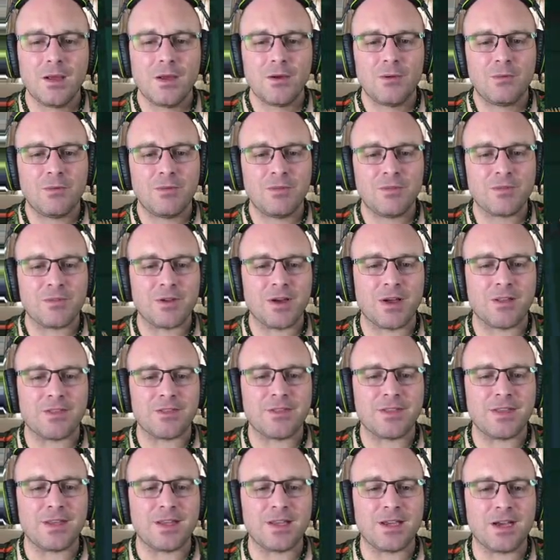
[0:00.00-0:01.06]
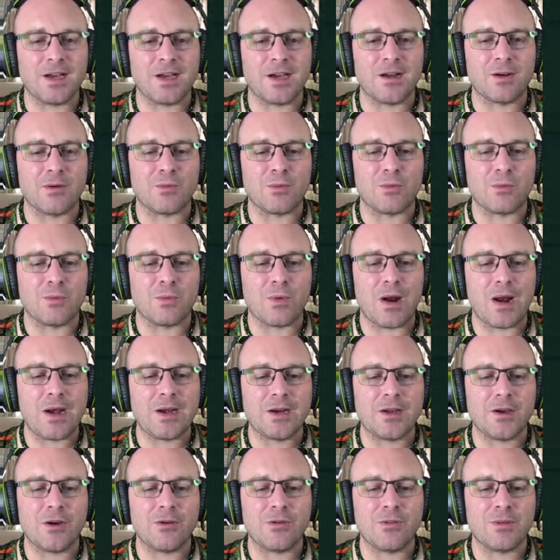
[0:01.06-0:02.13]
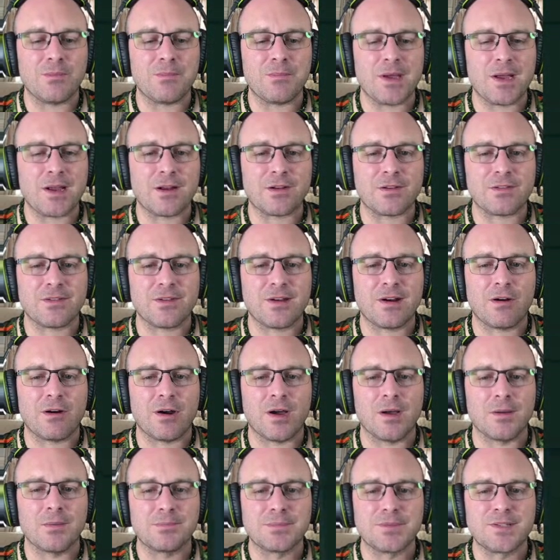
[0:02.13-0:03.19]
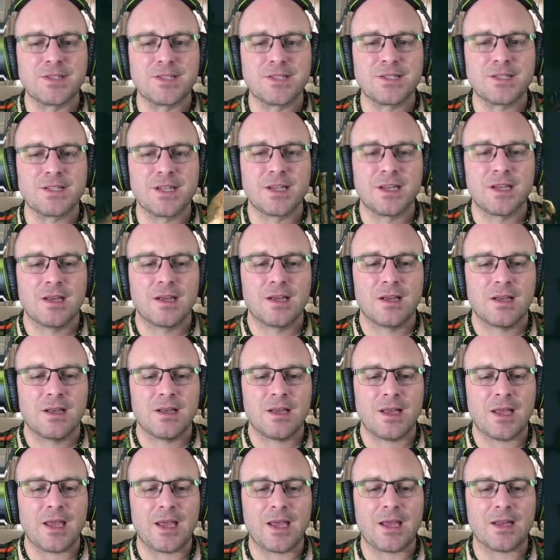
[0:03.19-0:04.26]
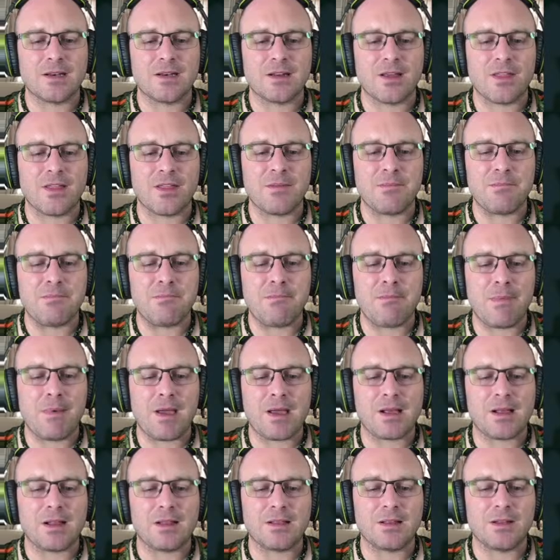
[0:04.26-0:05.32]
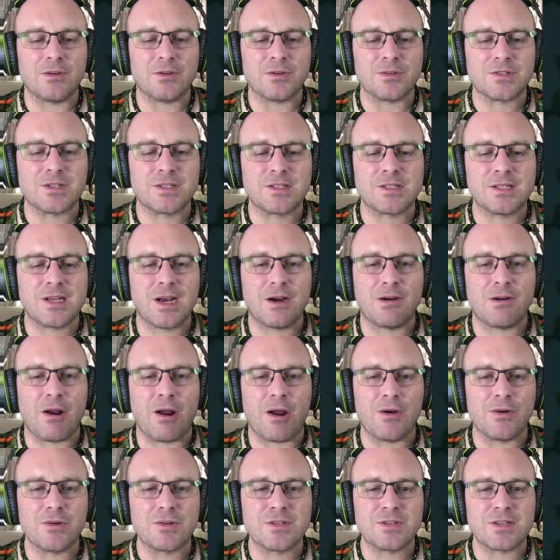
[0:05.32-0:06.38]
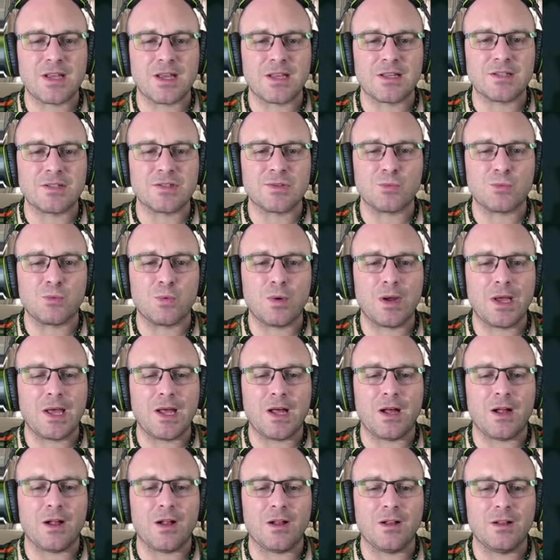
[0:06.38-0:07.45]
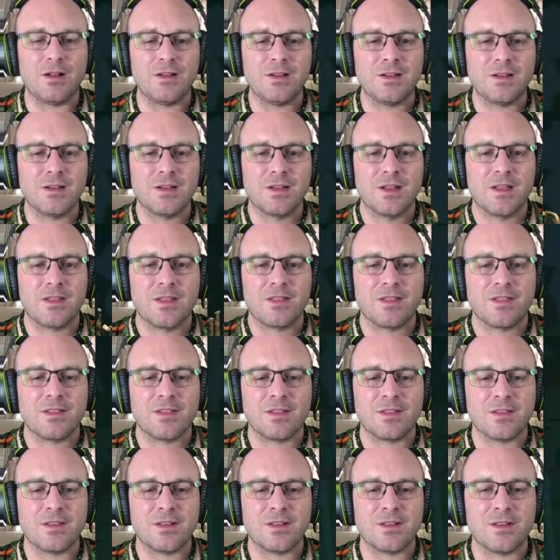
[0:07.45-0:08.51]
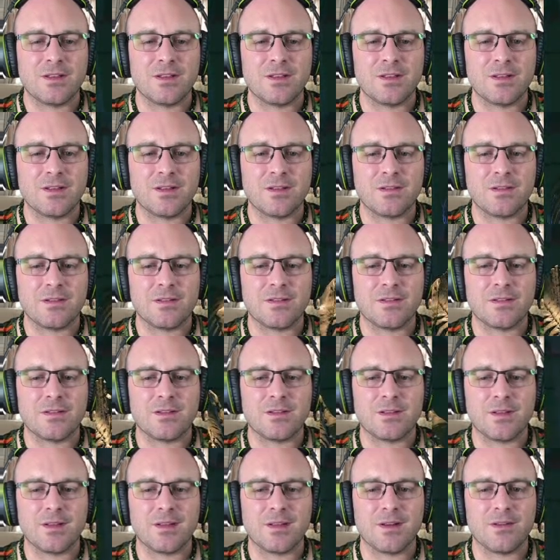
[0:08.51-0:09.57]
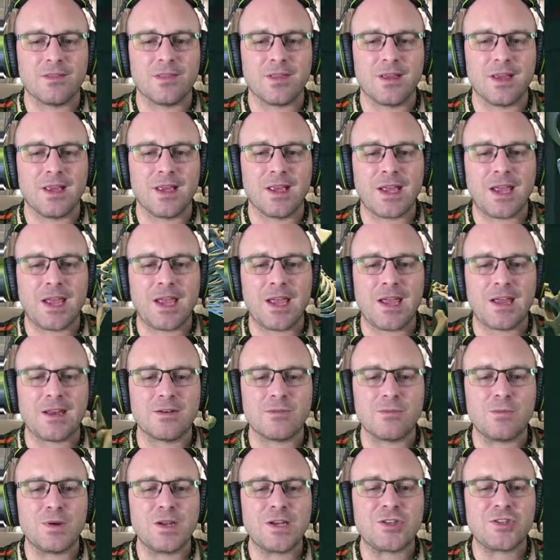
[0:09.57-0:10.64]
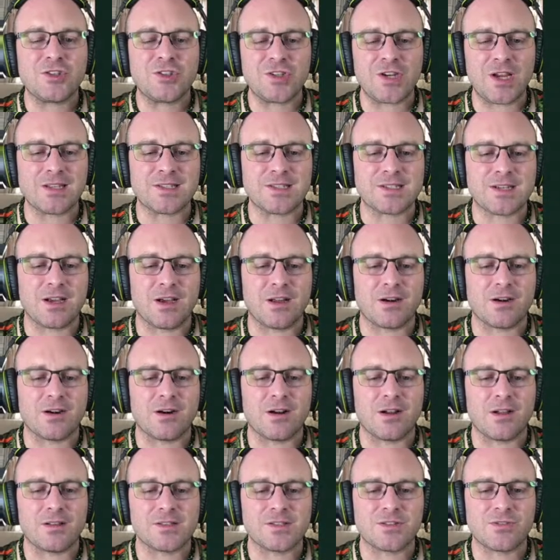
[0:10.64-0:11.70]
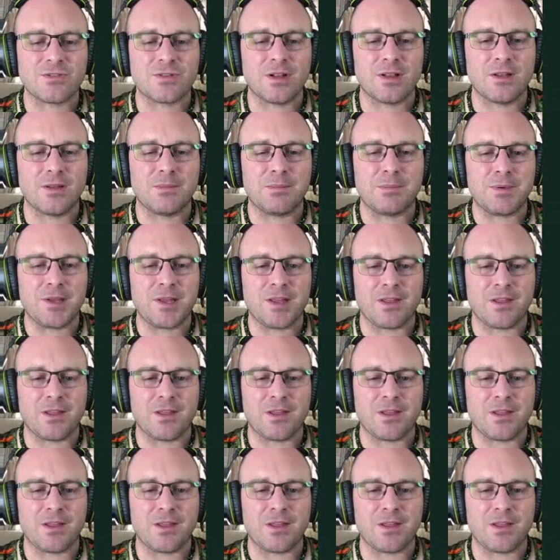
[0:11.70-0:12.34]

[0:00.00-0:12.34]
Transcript: We've got the uh, Rhino, the Megacerops, and the Megaloceros as well. The, the antler deer thing. And we just got our Australopith